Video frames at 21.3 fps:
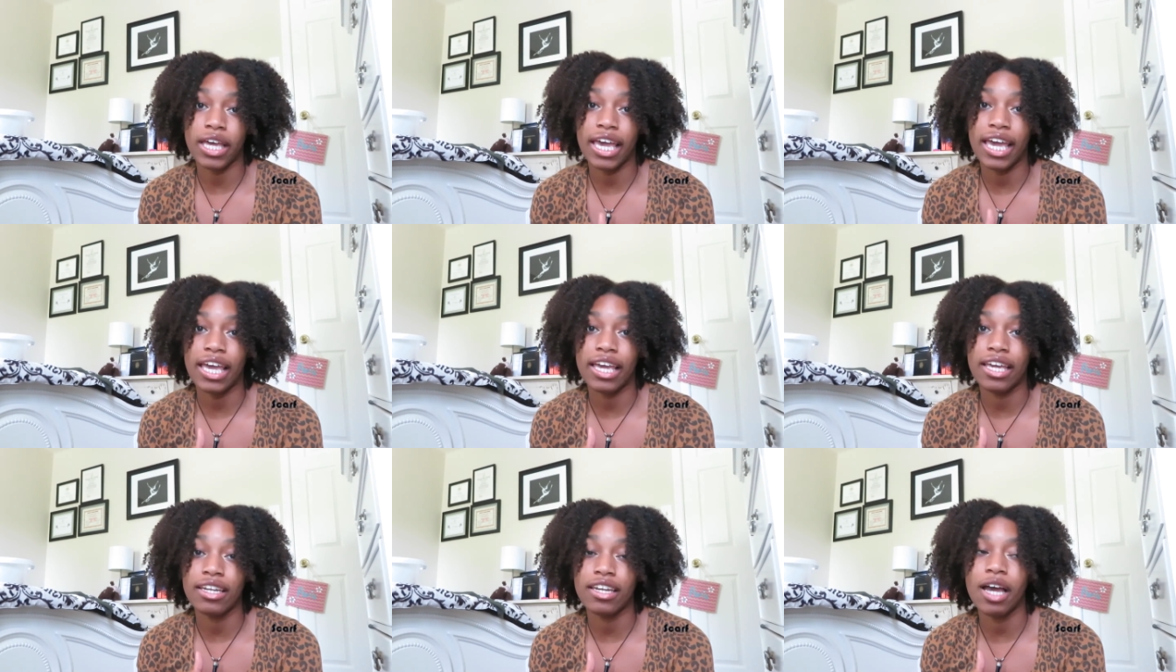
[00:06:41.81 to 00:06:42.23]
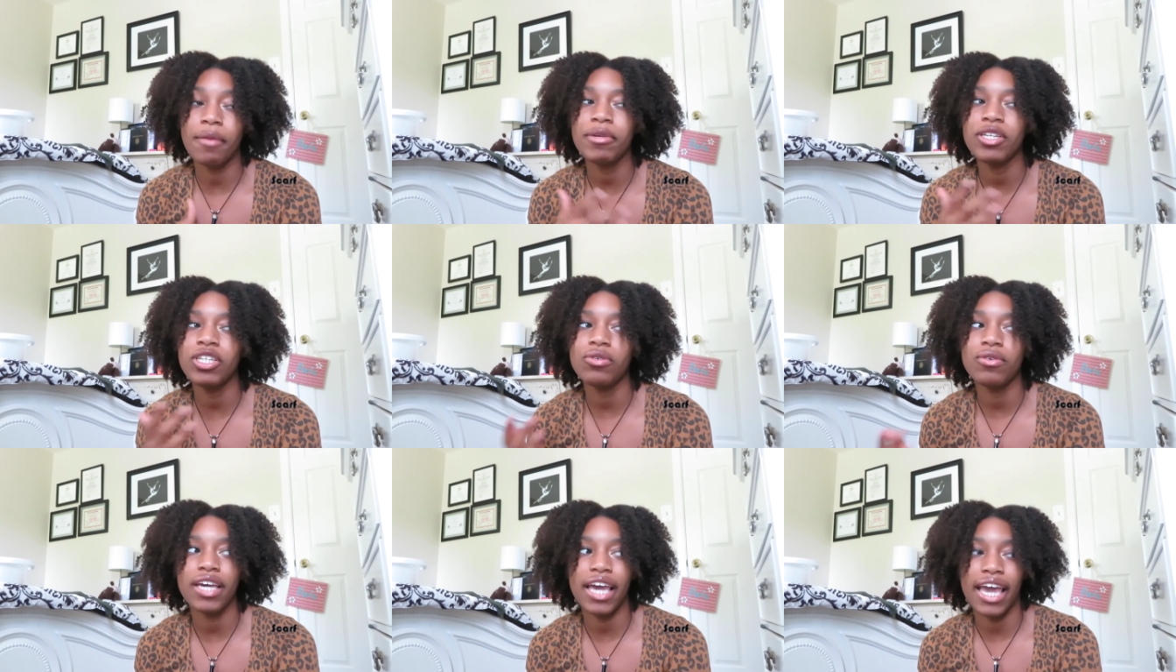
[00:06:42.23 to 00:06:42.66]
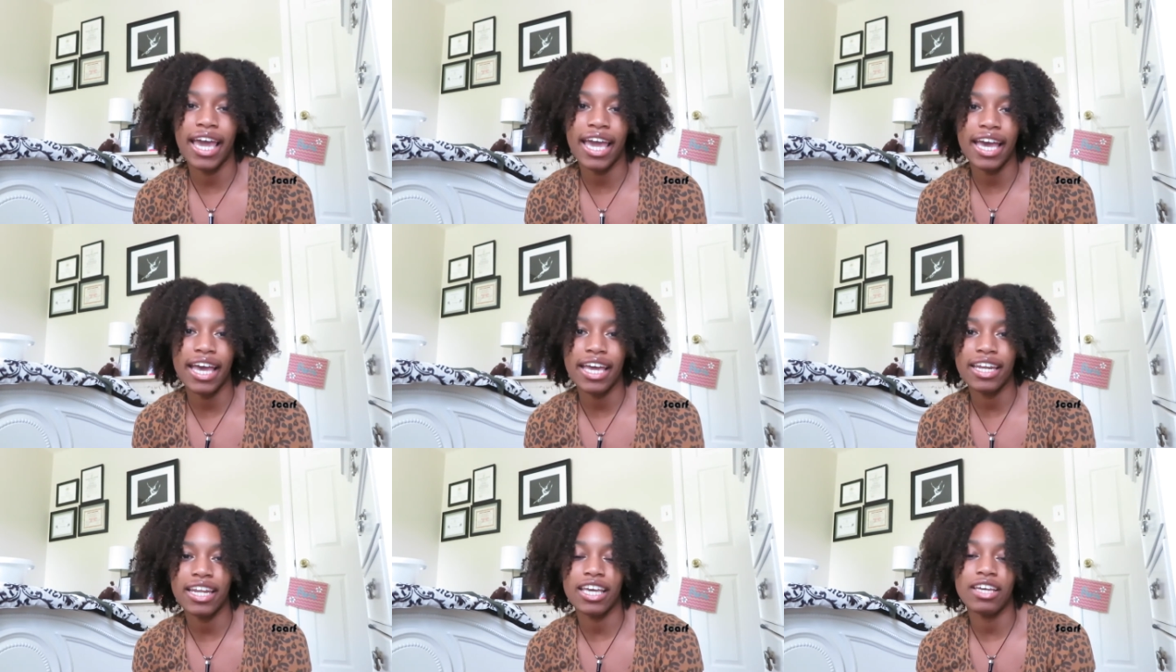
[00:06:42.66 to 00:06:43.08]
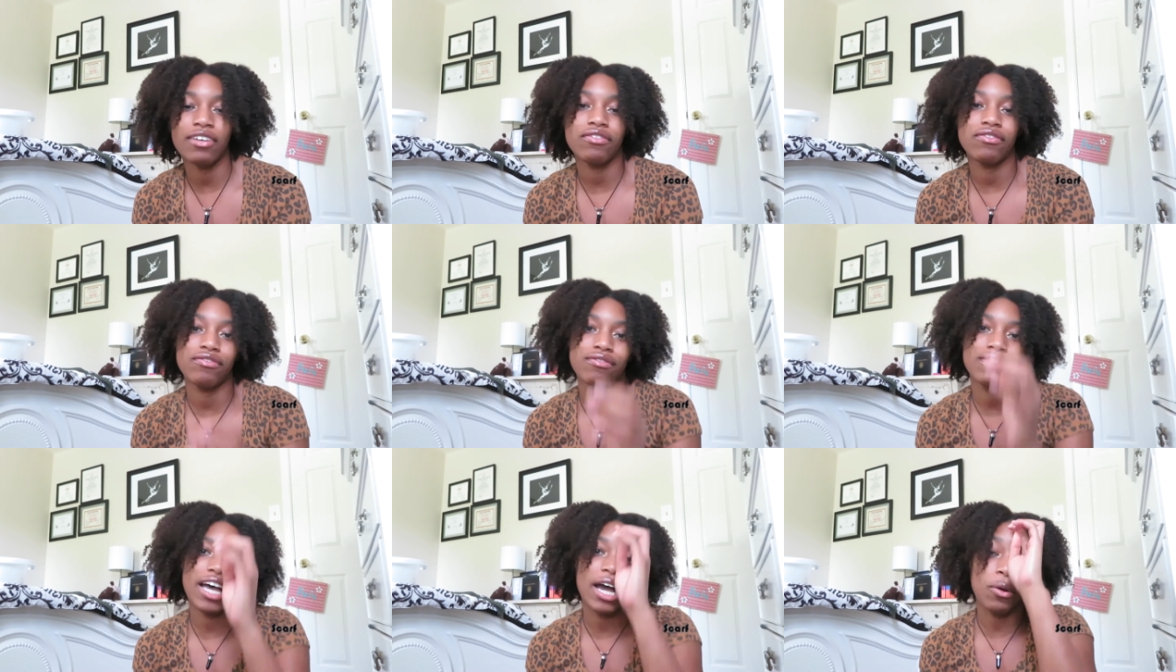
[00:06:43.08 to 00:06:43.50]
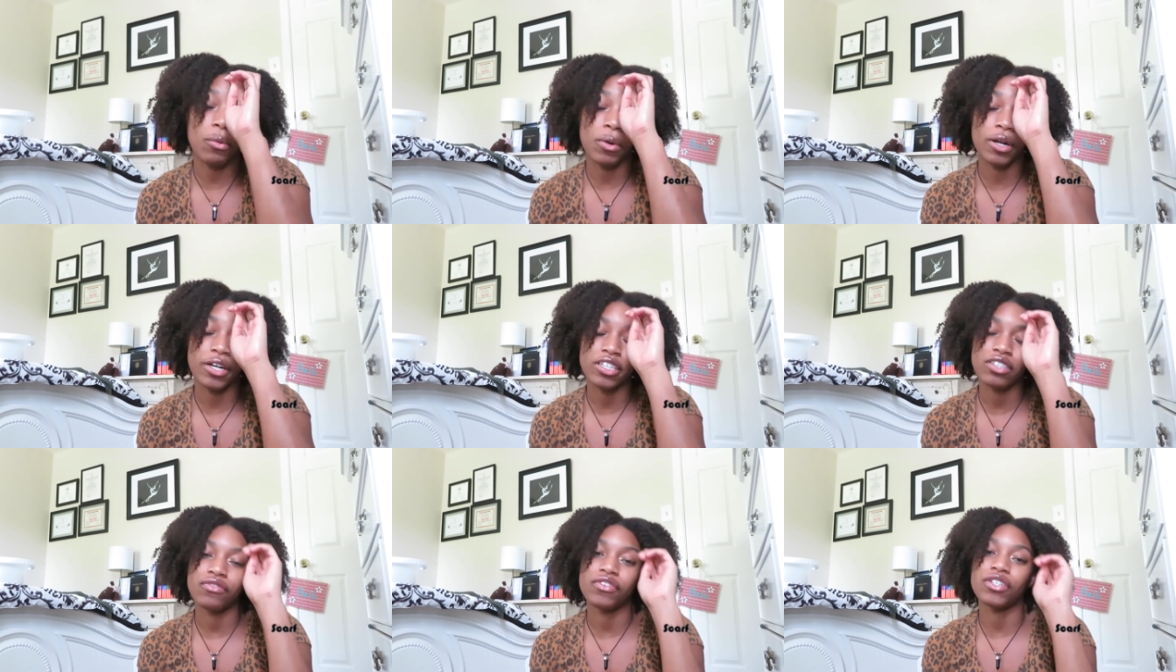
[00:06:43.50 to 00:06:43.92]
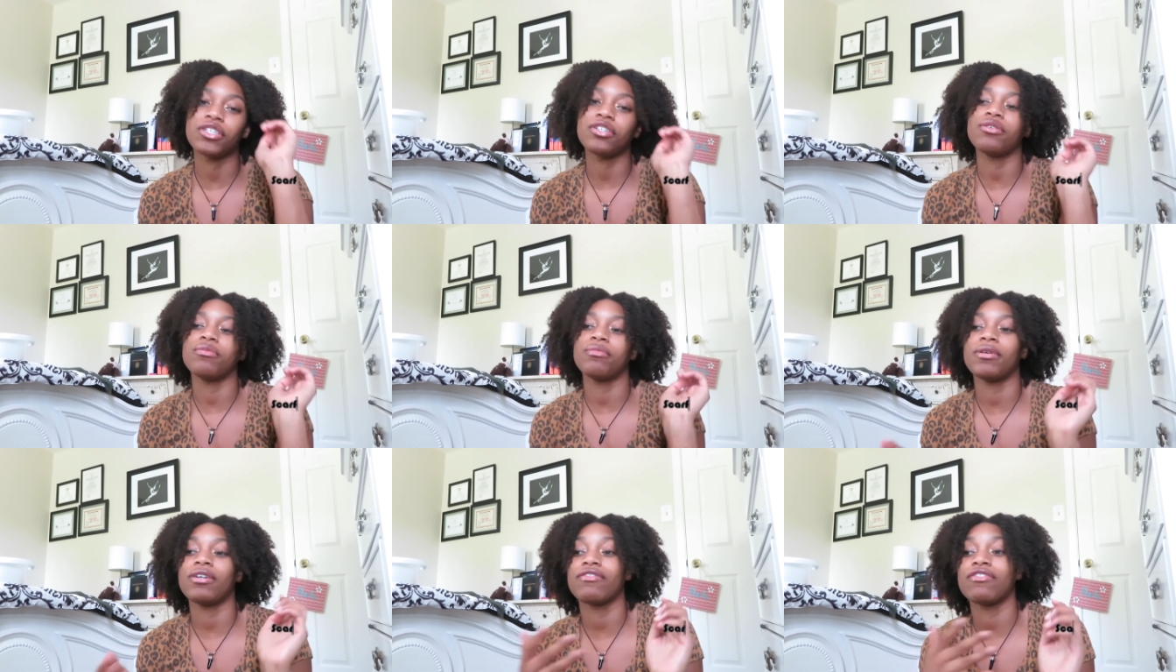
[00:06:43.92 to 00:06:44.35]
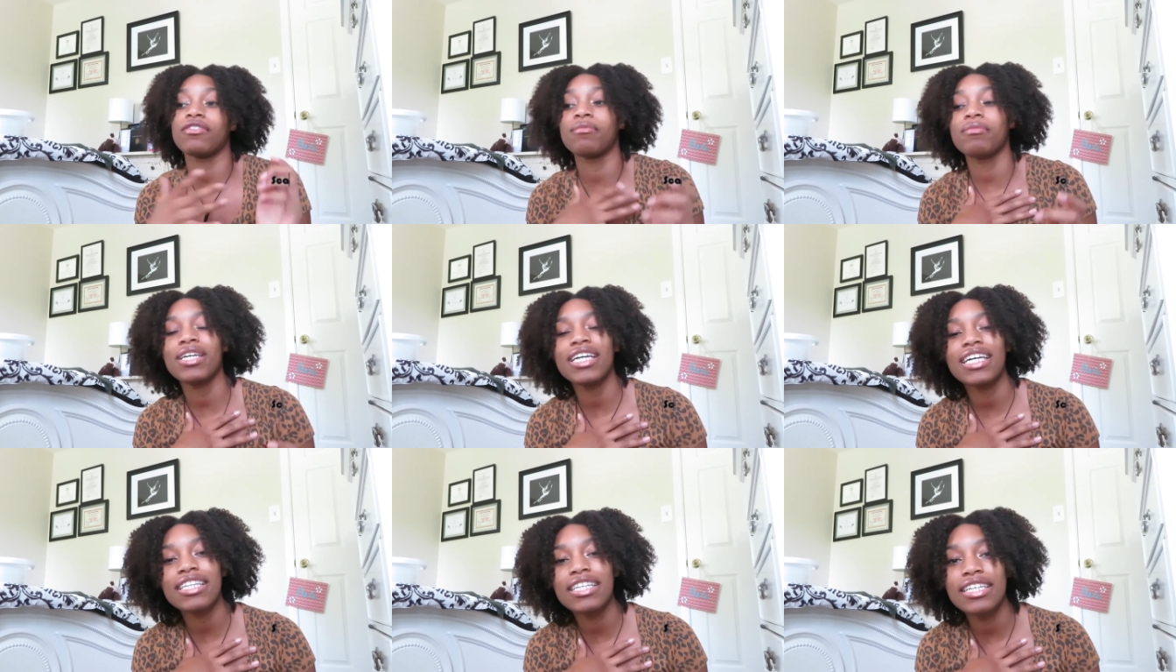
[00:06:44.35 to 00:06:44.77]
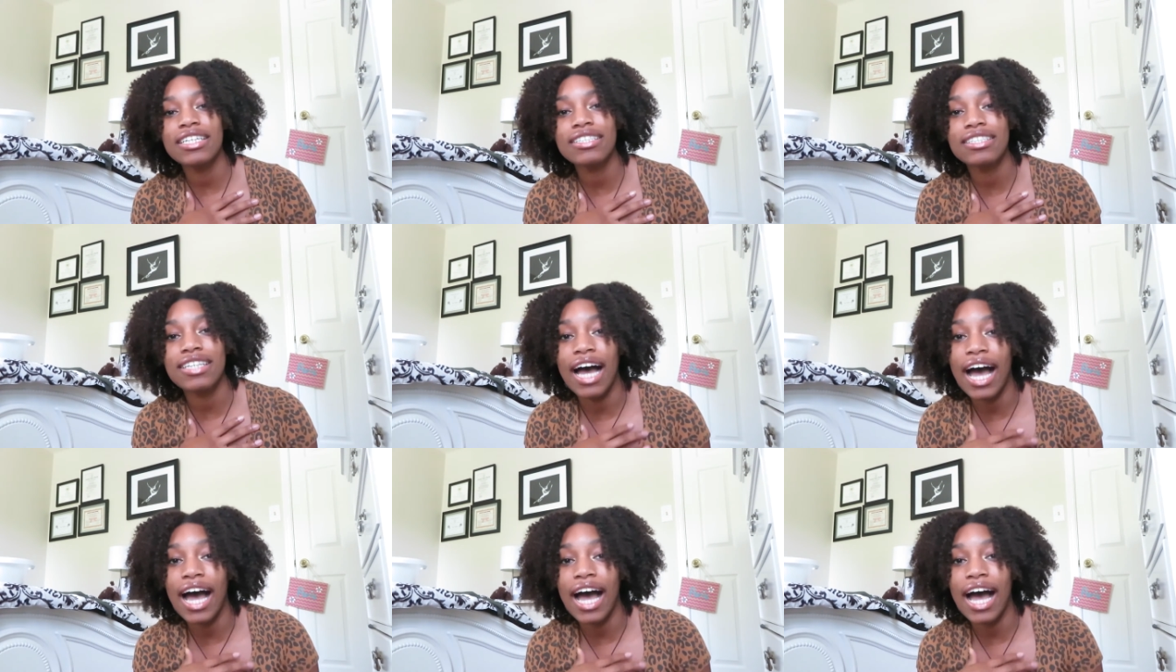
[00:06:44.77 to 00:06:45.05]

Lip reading: and I mean, you can if that works for you, but for me at least,